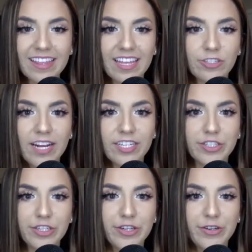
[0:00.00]
trying to,
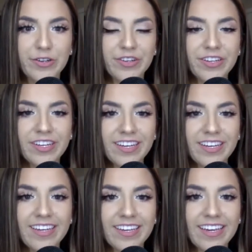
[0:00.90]

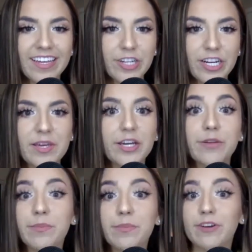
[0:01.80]
yeah, they're trying to be a
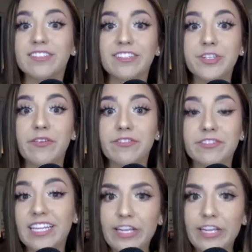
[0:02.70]
good person to show everyone that